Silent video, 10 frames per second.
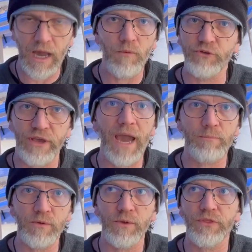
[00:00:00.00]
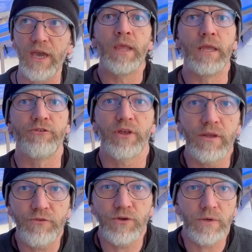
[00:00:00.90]
I was happy with that. Instead
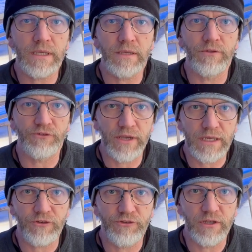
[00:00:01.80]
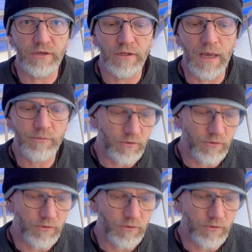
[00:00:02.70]
of doing the second seal, I'm